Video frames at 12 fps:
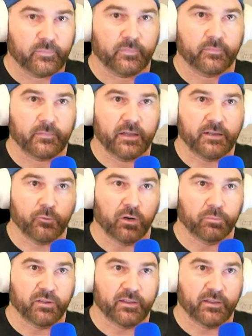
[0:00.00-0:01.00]
And you want to
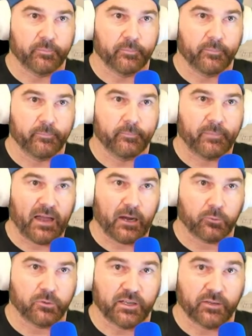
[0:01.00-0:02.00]
play them
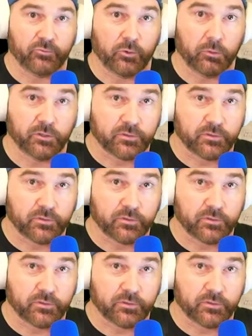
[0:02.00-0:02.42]
backwards and forwards.